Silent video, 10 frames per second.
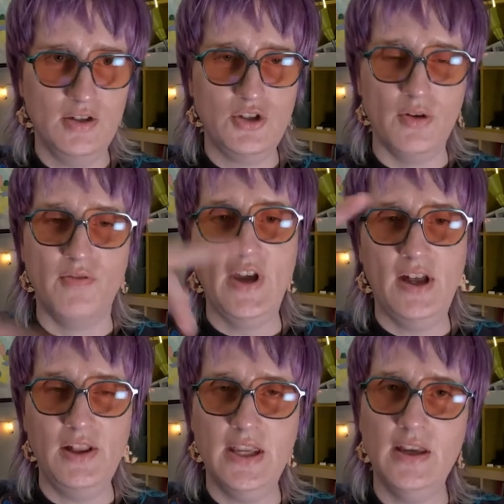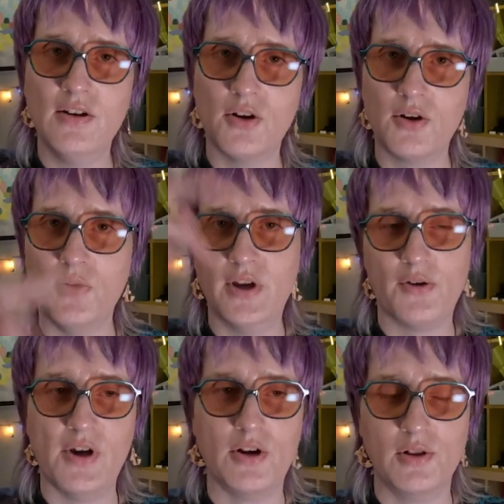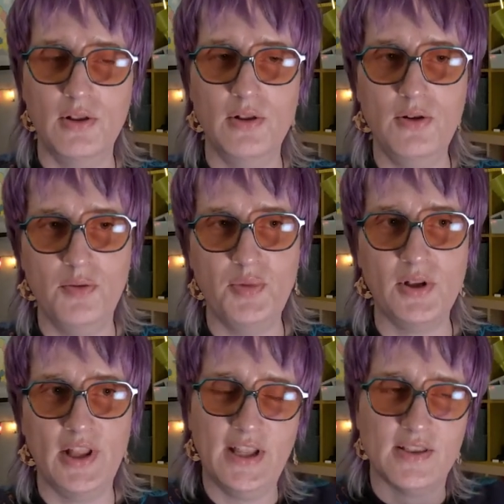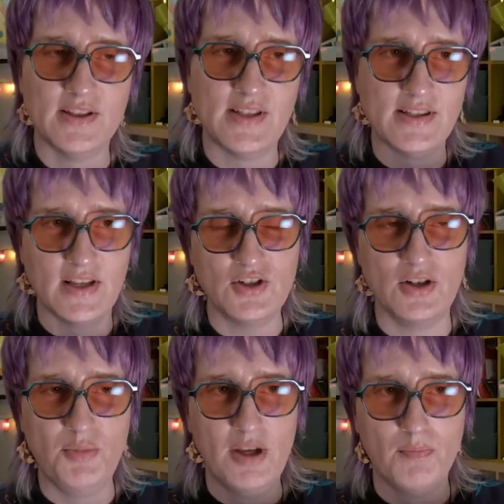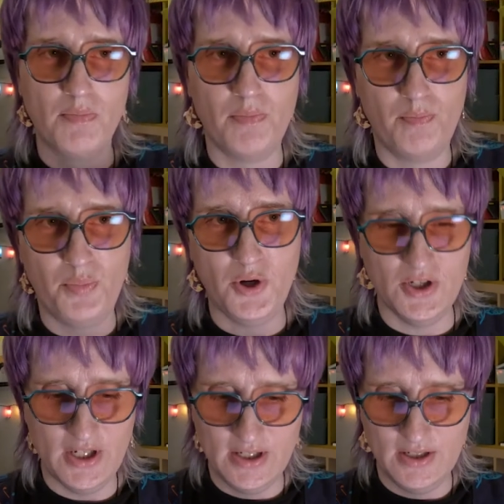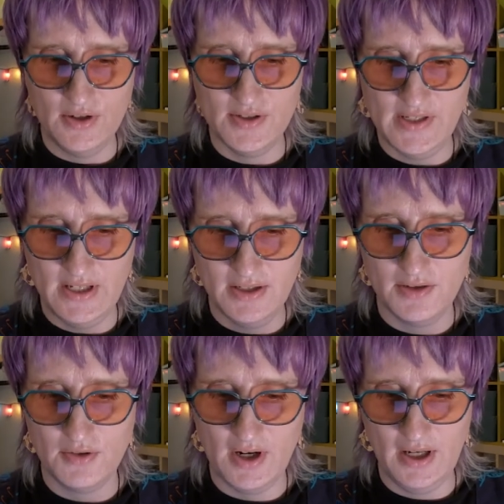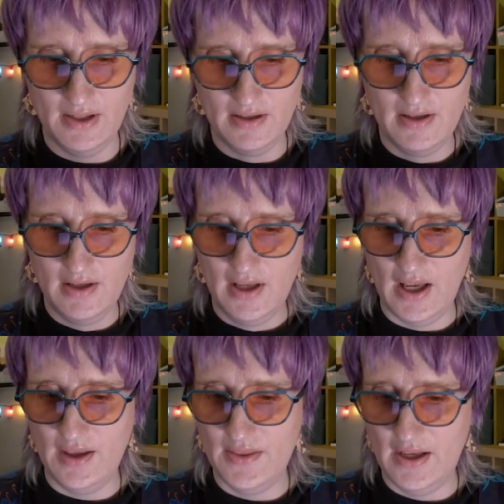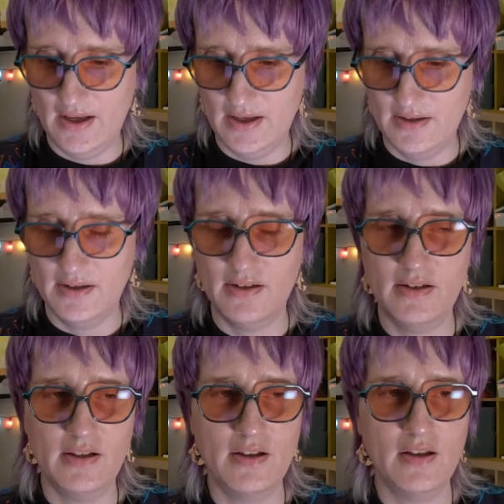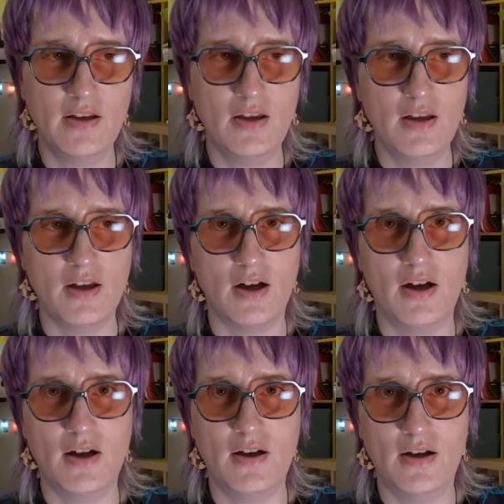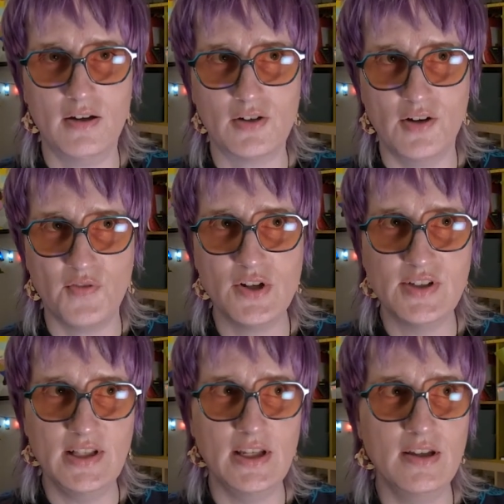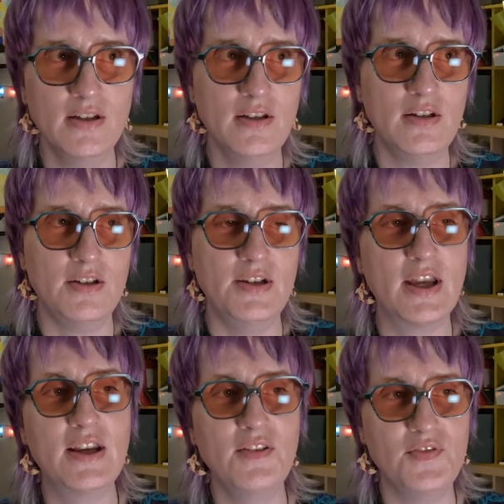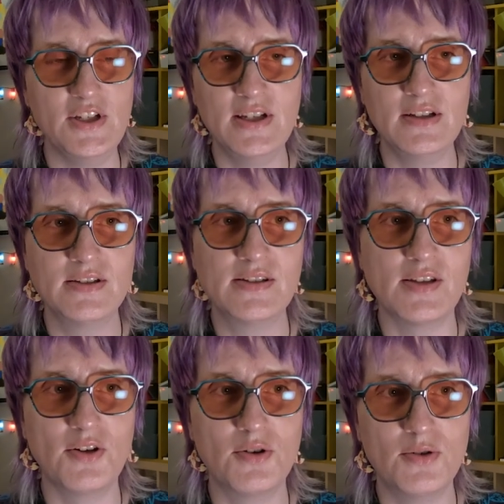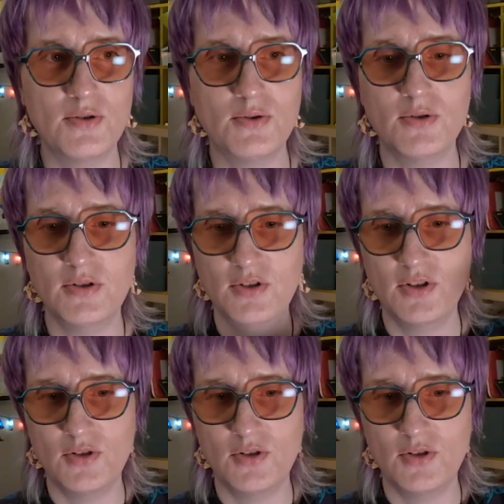to a valley or going around a loop, like the sensation of being pushed into your seat, right? And then conversely, negative G's, so